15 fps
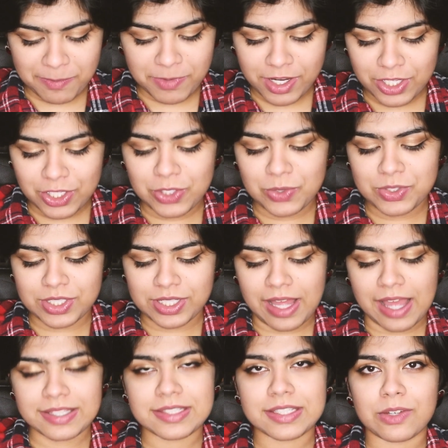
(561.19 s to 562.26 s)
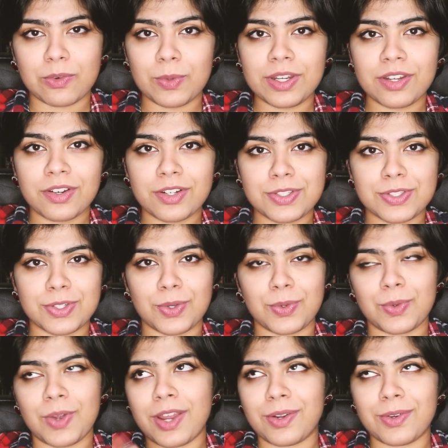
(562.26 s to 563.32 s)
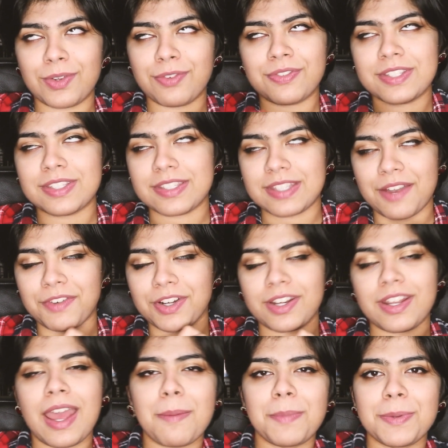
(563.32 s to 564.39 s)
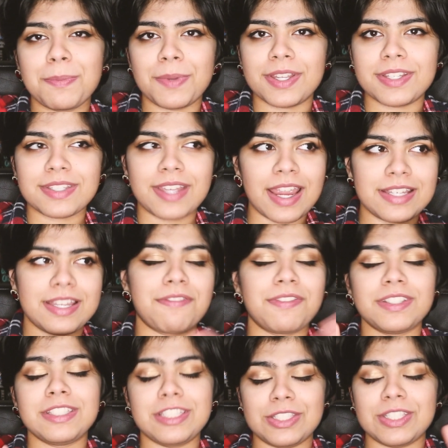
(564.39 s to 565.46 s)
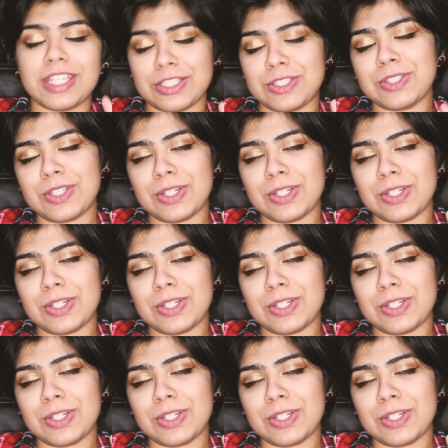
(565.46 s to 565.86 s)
I'm not a huge classic reader, so I don't know if this is ever gonna happen, but I definitely need to get to